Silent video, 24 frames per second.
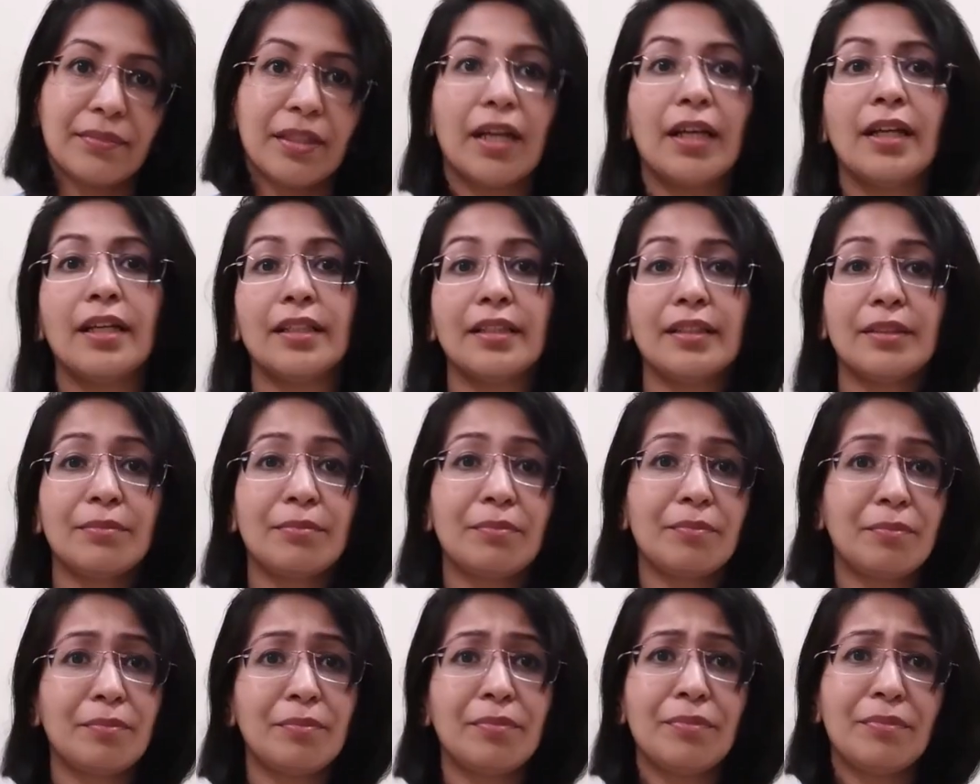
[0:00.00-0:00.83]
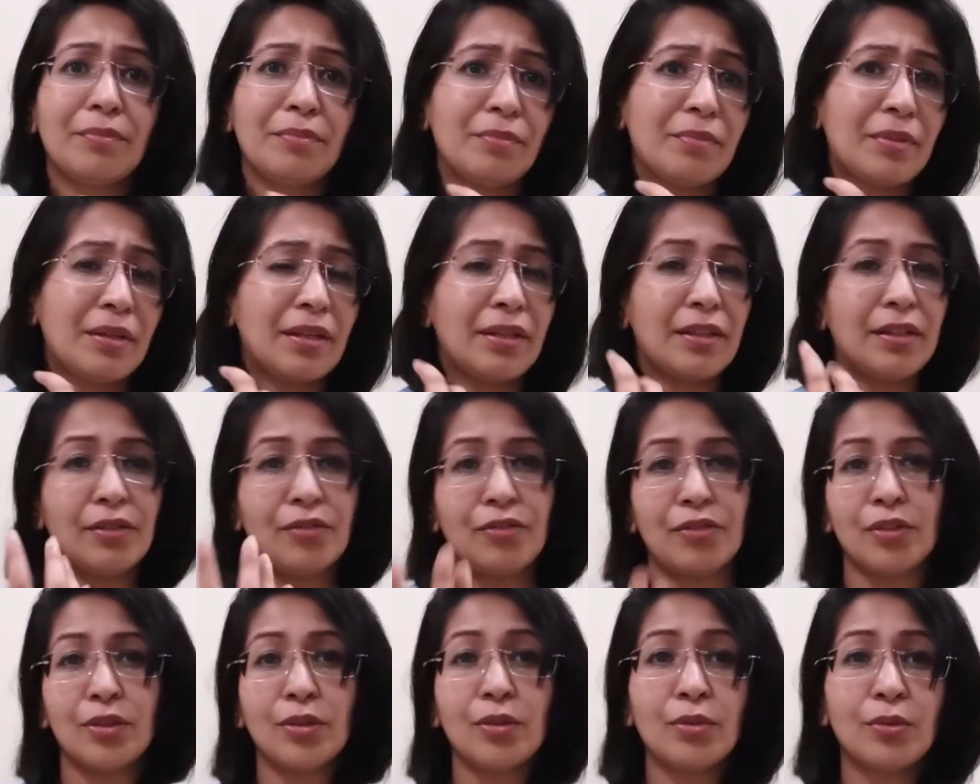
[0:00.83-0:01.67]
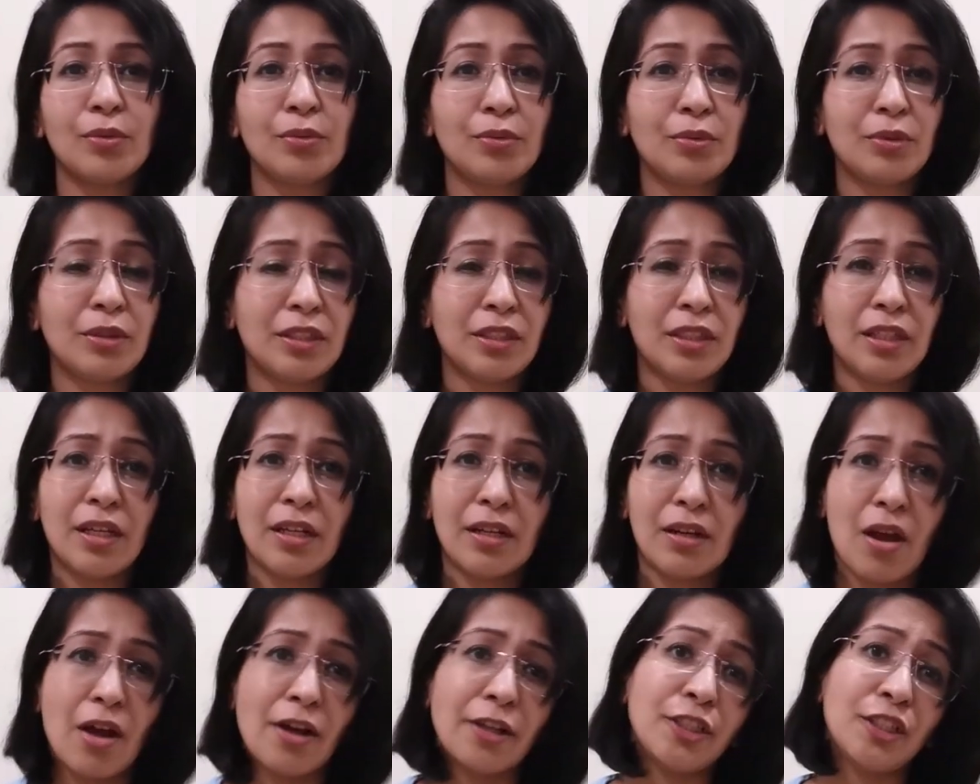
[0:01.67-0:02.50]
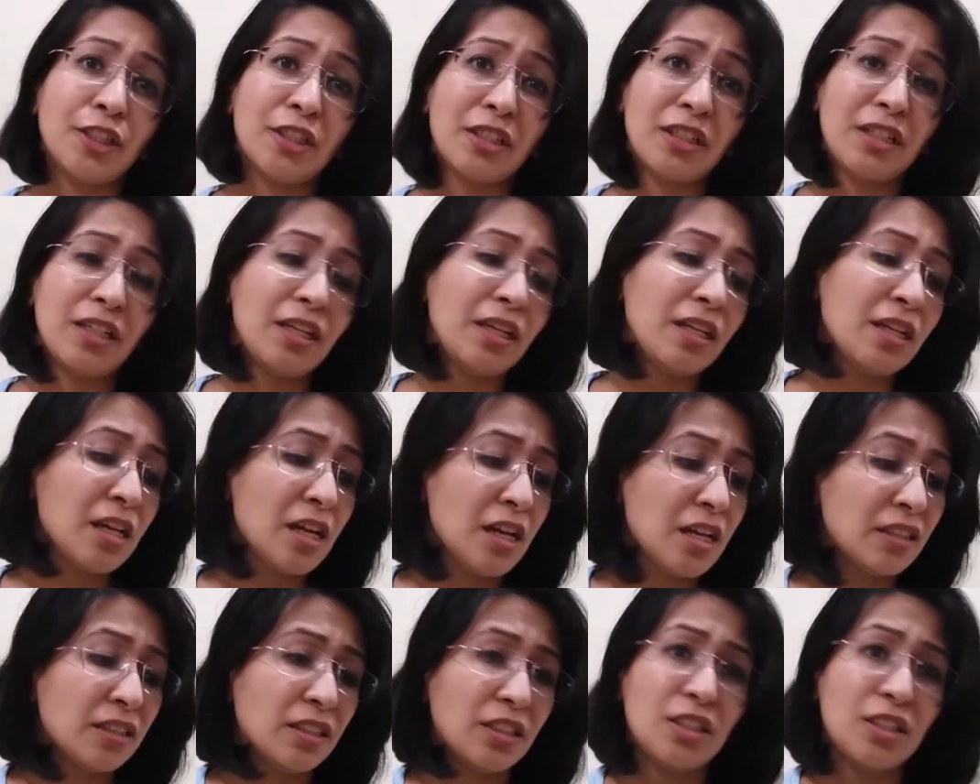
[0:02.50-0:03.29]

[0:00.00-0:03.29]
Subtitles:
And if you see it logically,